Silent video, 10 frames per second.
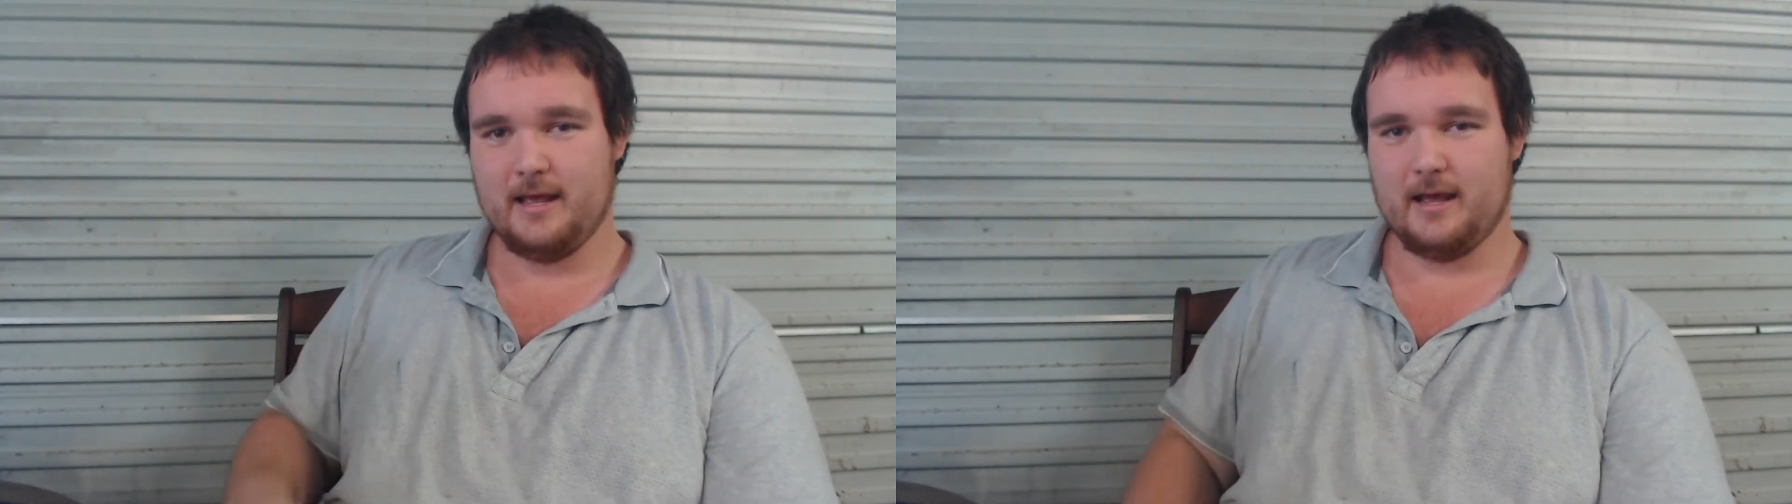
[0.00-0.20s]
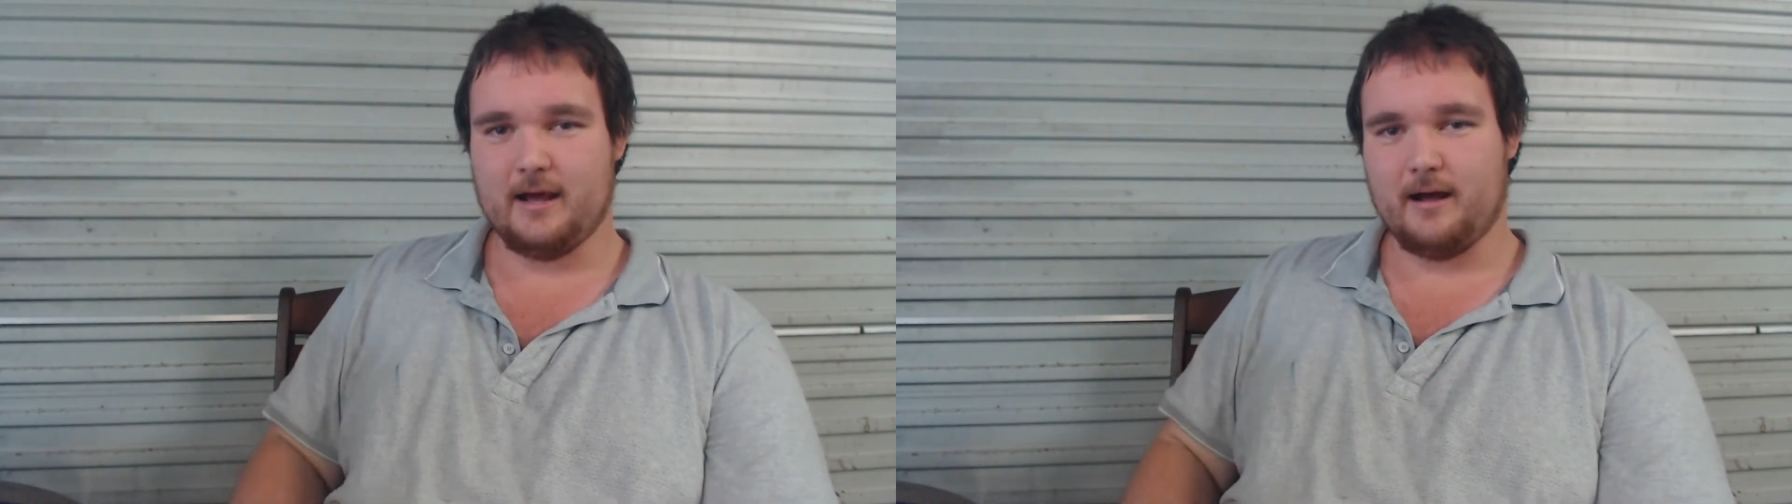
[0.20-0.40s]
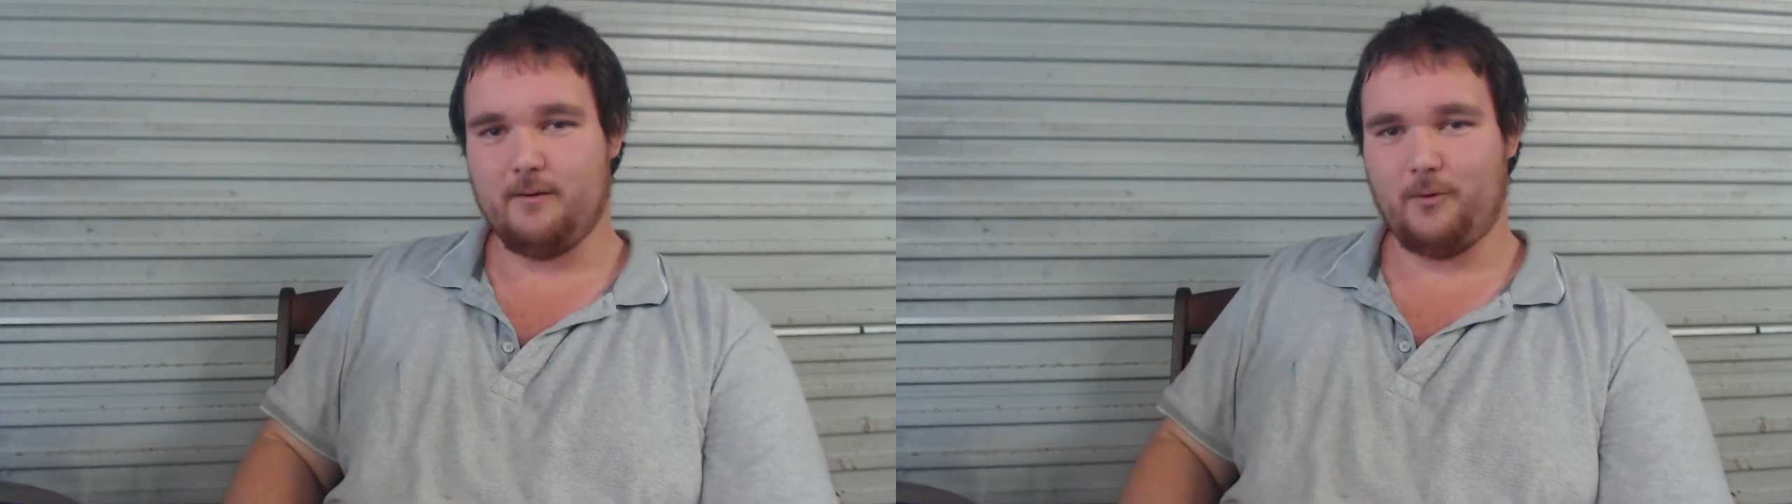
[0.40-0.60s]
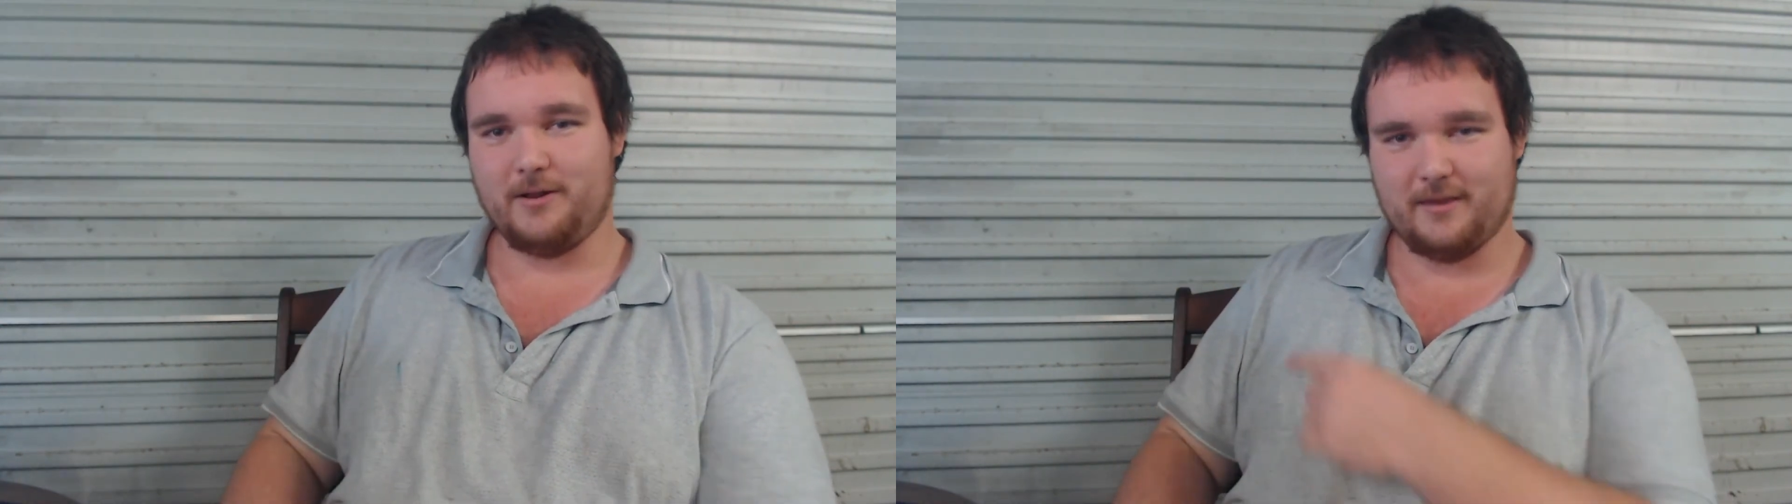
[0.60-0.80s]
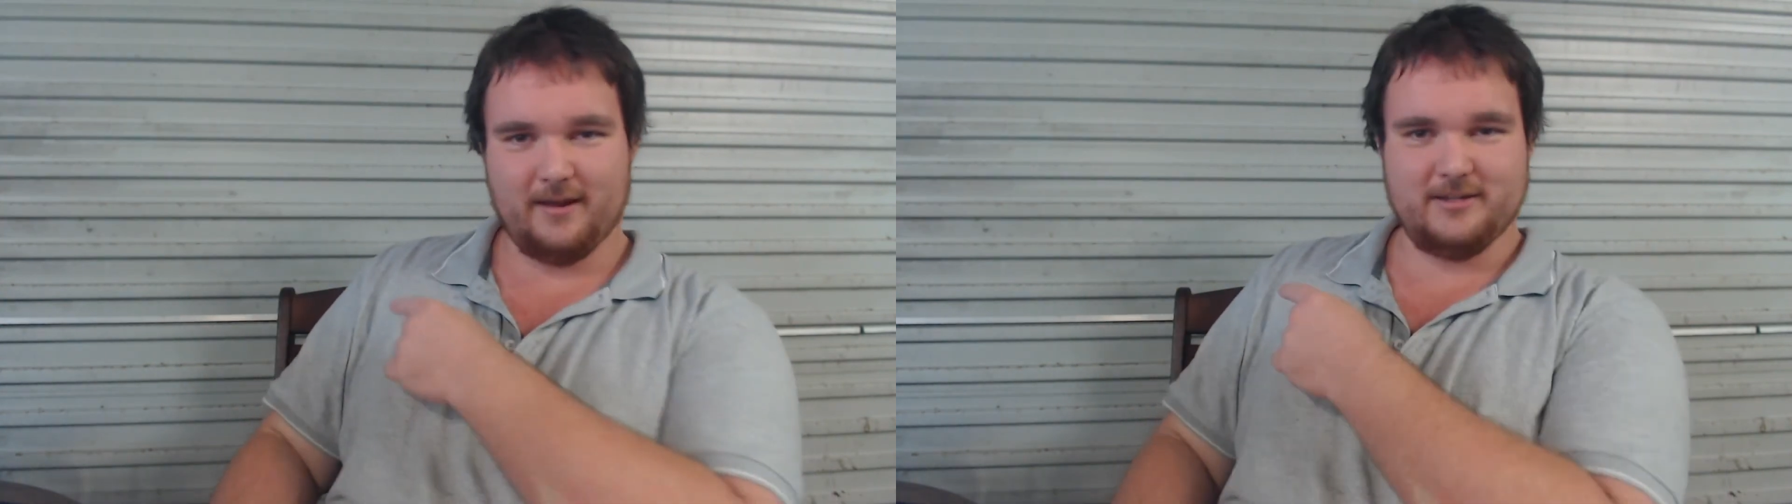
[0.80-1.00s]
One
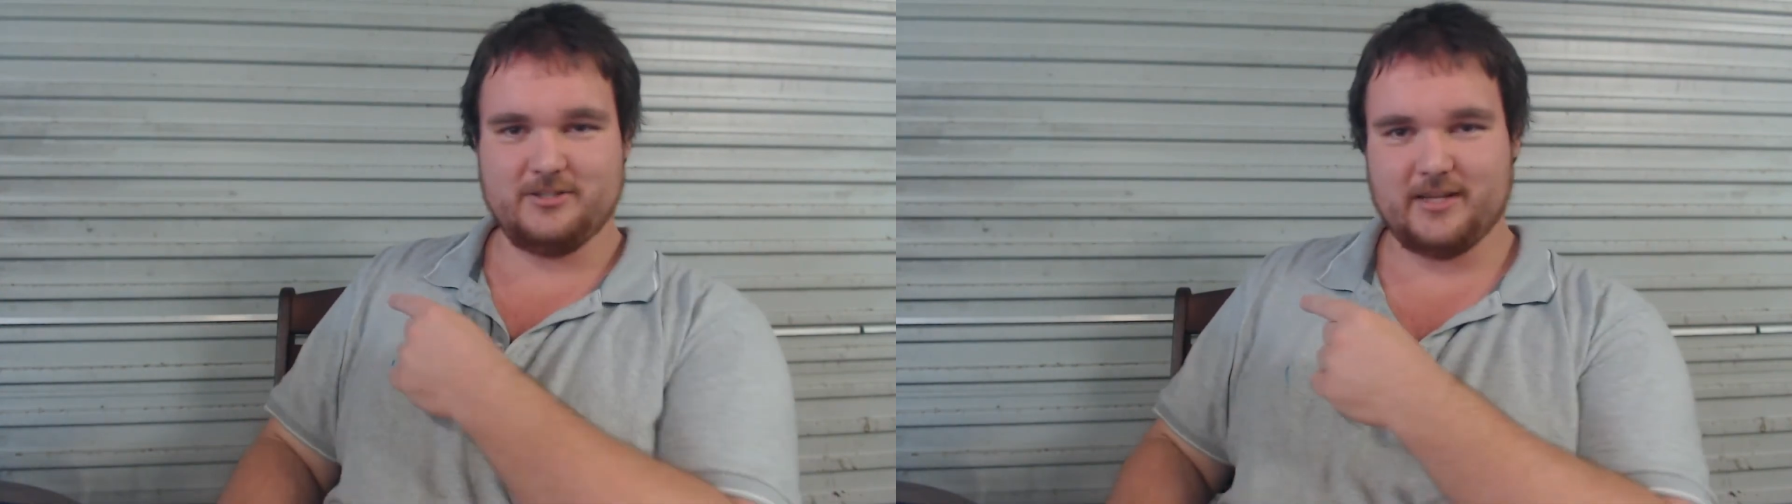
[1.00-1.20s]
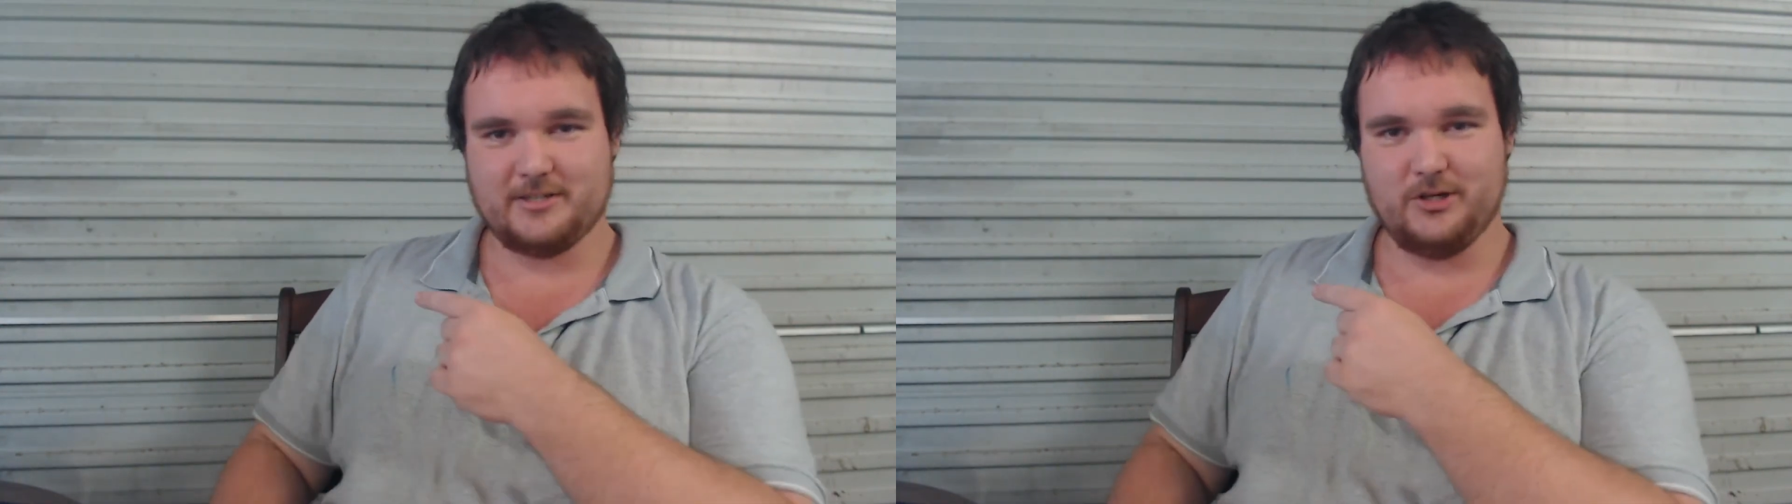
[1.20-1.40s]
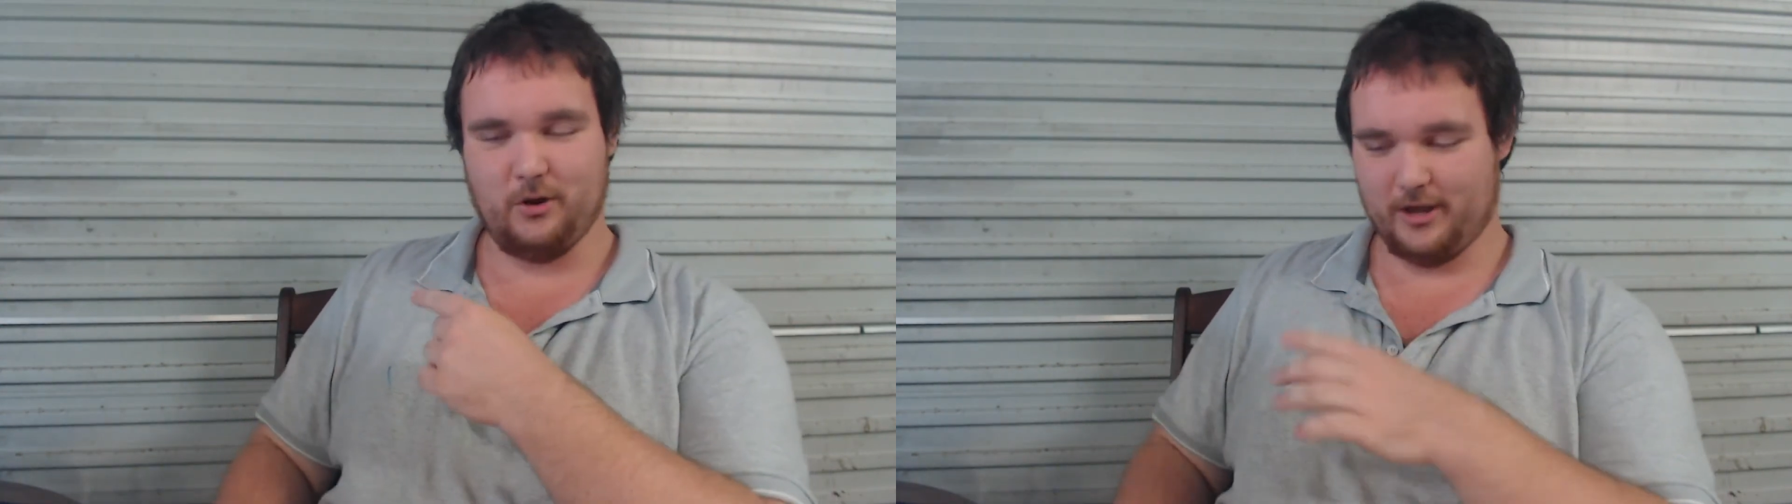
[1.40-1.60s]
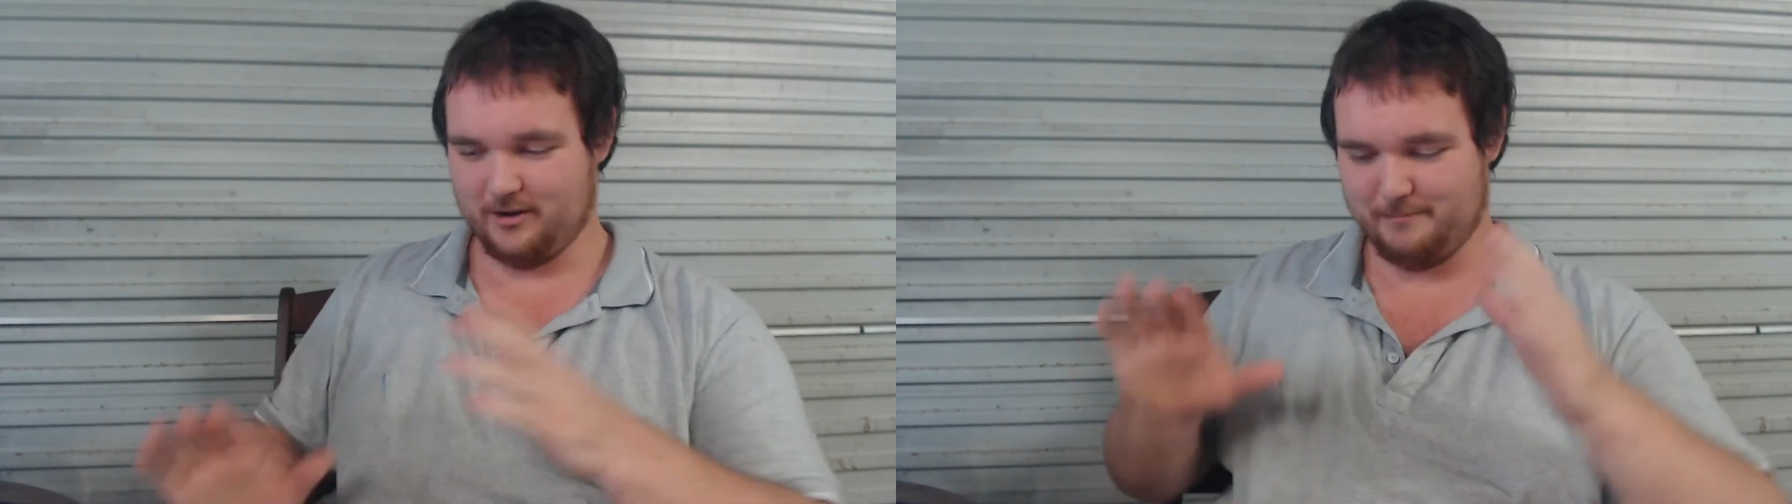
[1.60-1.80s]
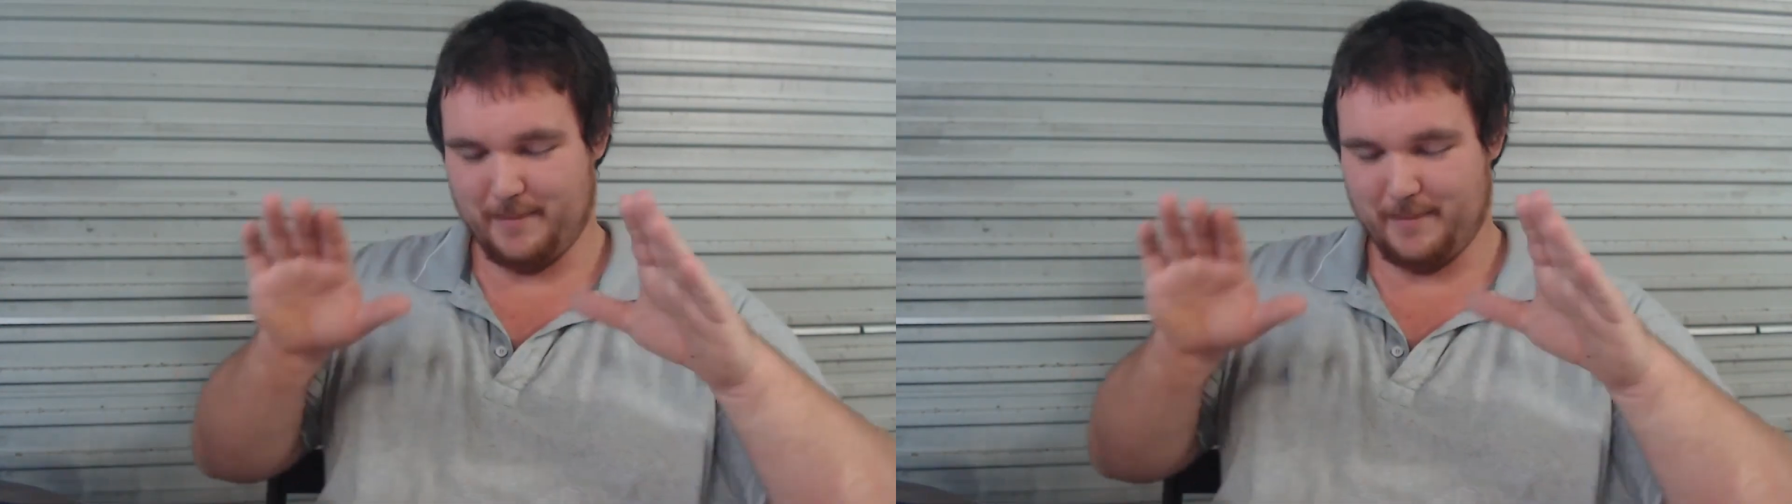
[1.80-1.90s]
of the gunners is actually lying on a